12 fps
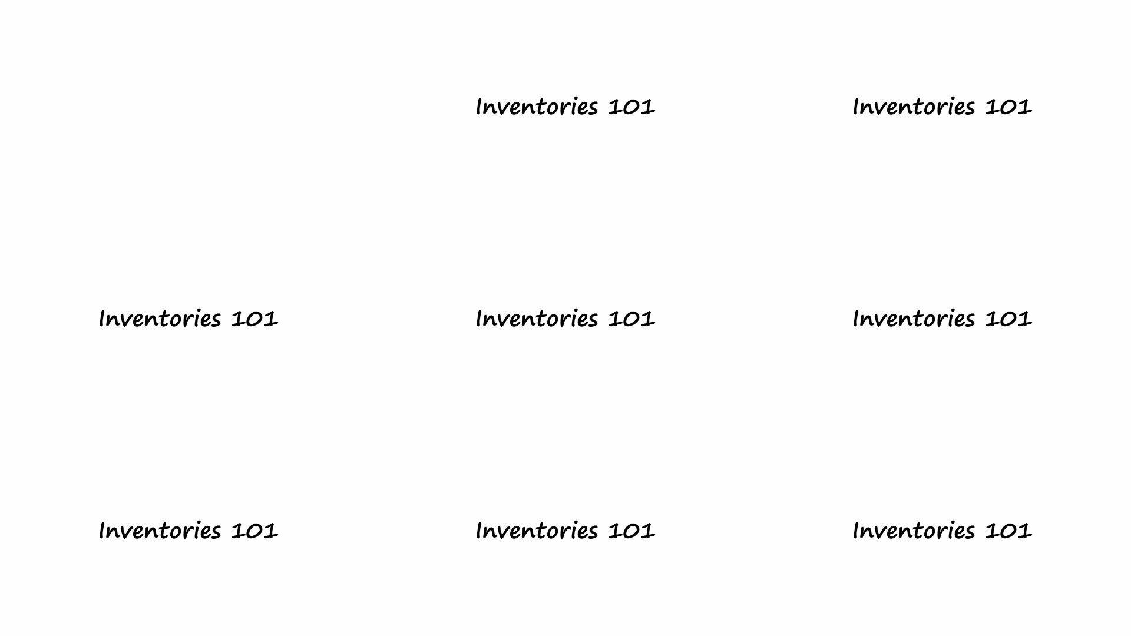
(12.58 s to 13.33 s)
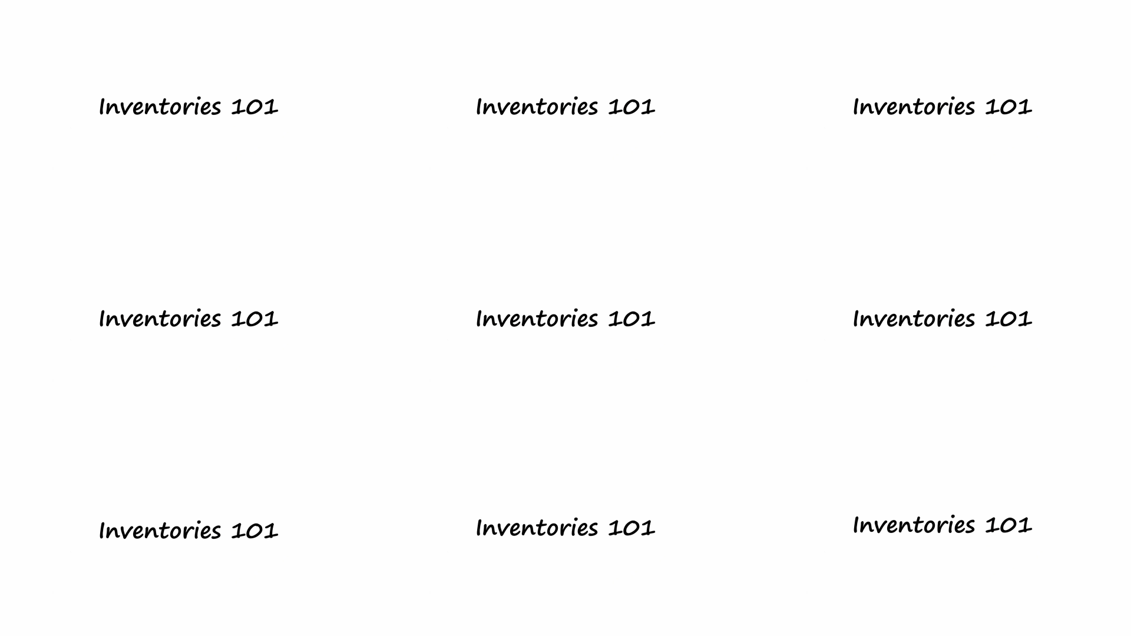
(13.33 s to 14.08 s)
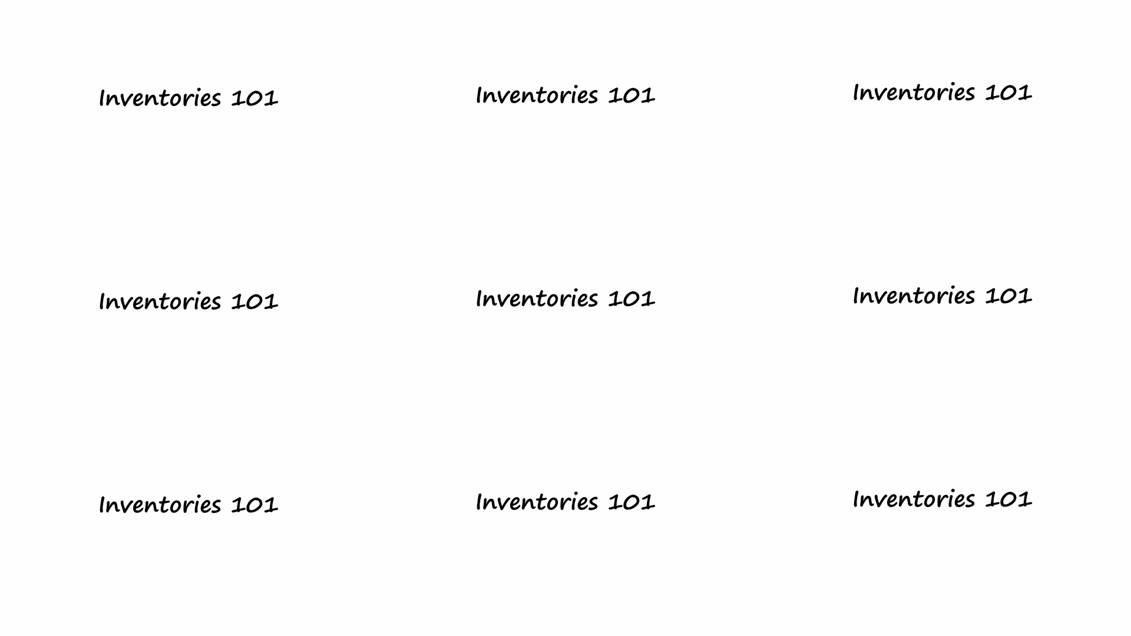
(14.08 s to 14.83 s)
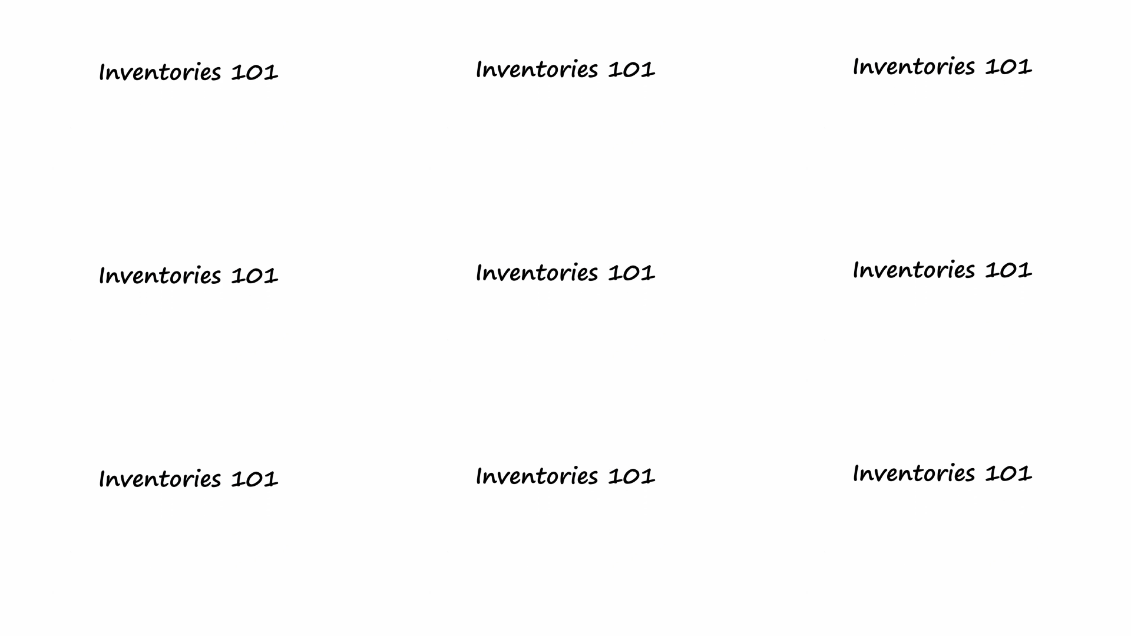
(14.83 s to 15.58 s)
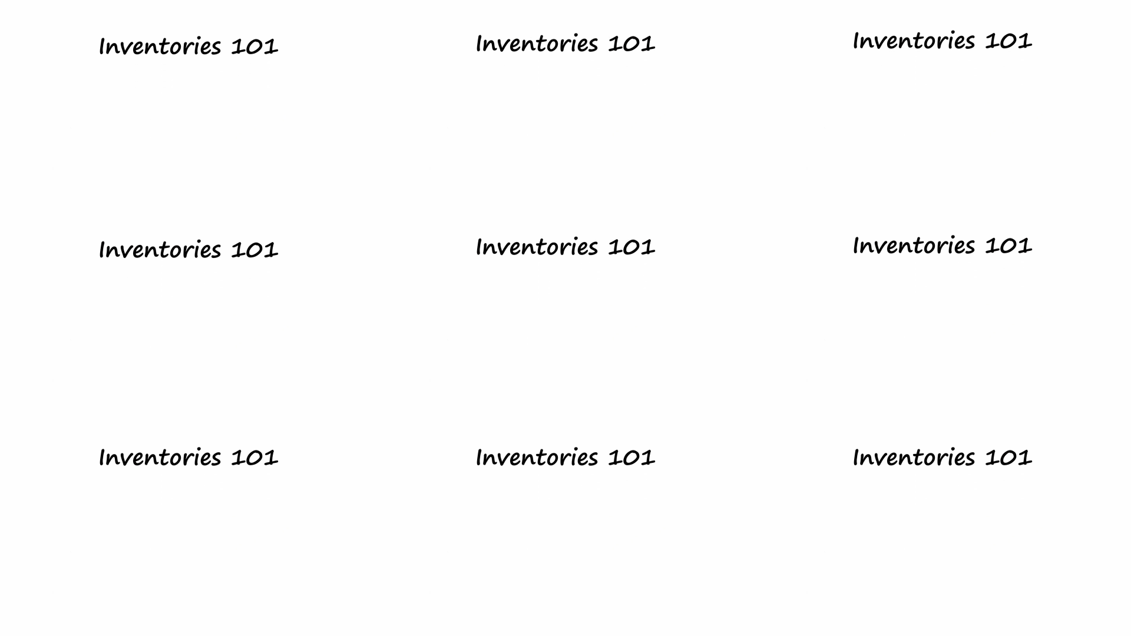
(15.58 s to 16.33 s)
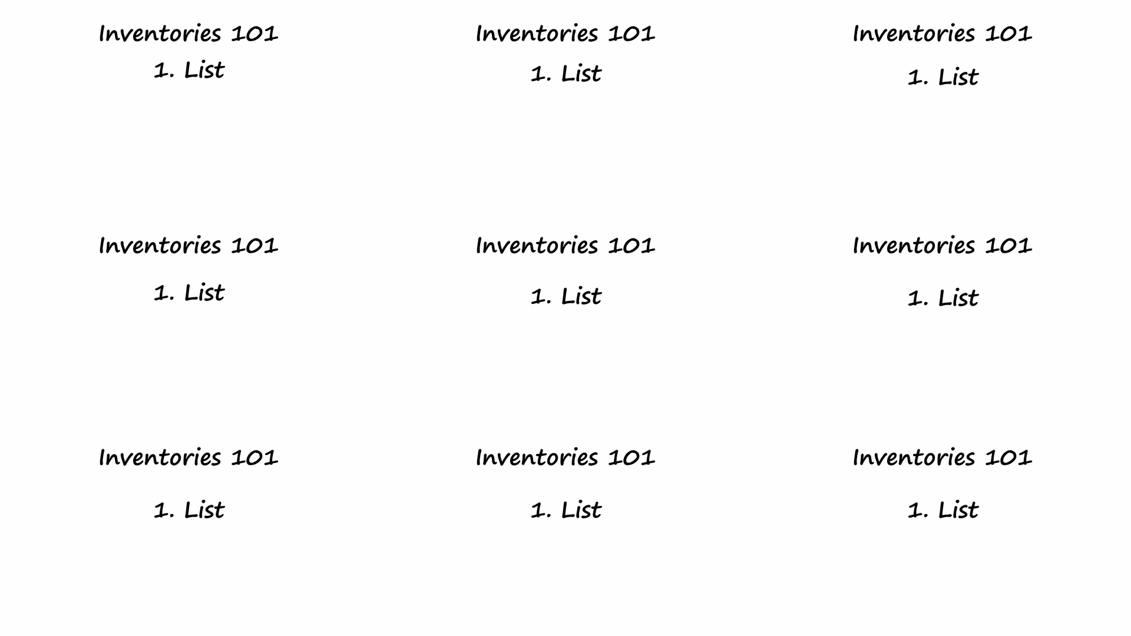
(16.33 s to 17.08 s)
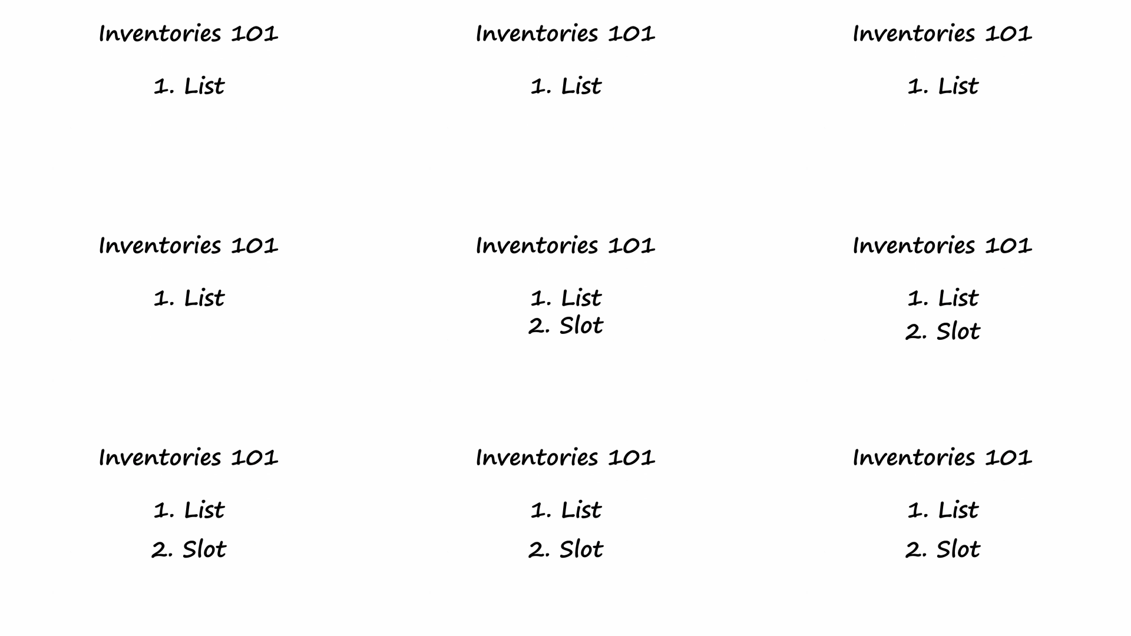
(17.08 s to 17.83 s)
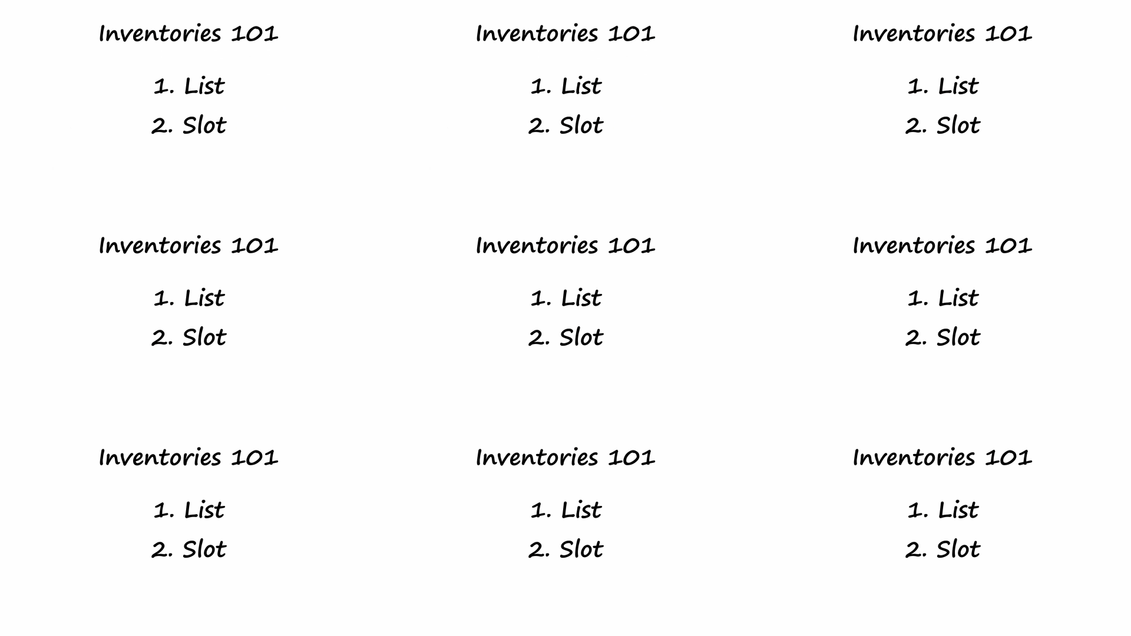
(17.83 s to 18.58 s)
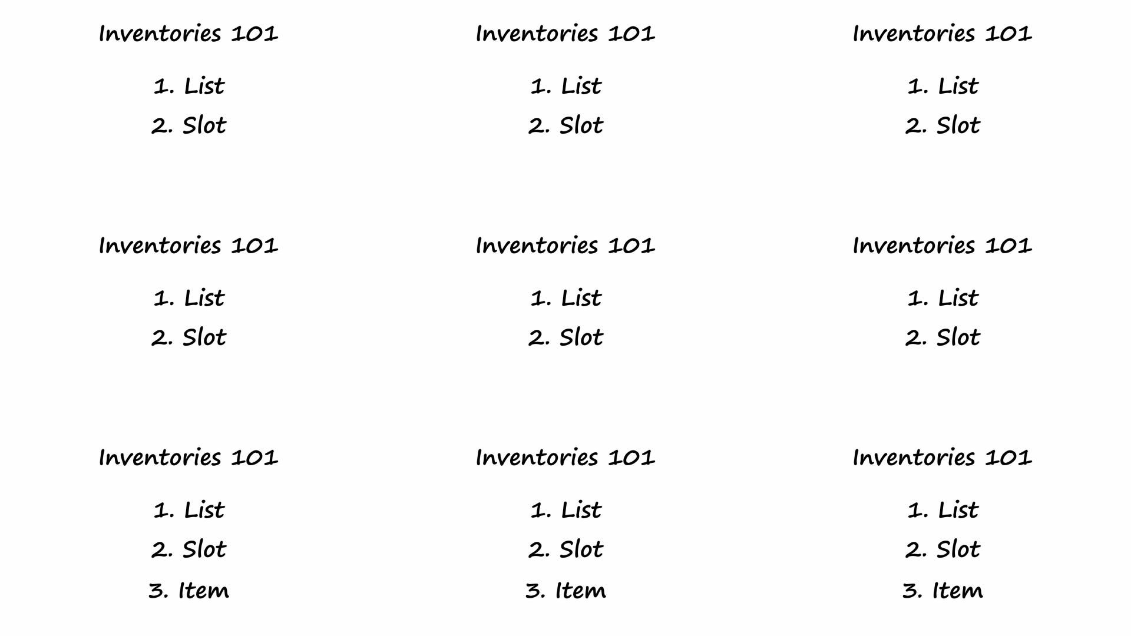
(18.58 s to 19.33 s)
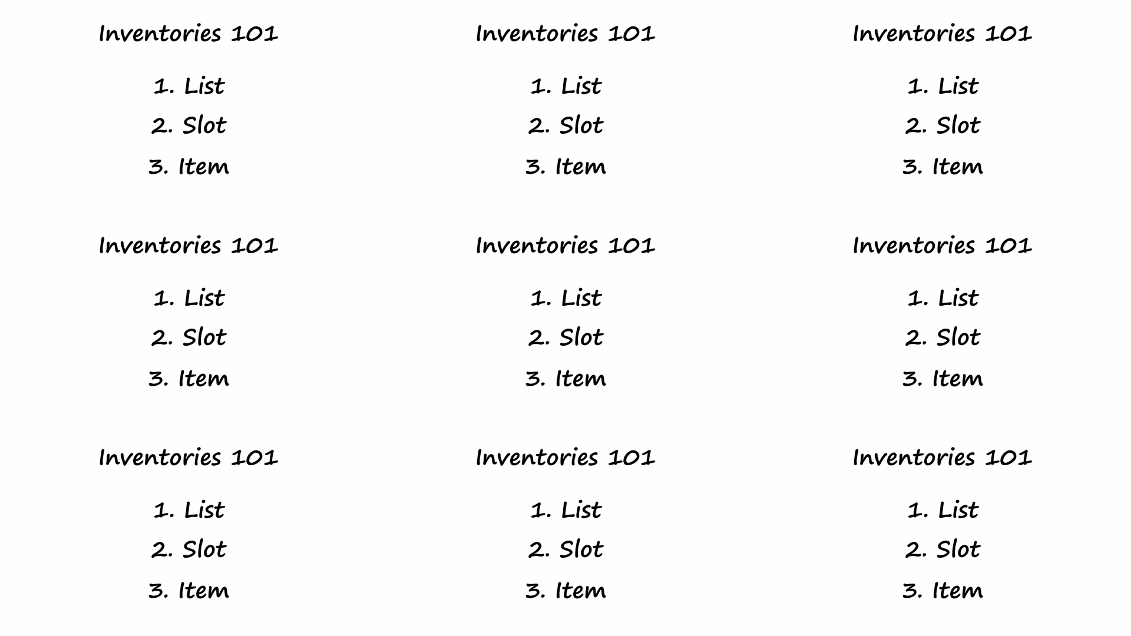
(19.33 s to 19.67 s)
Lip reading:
(no speaker visible)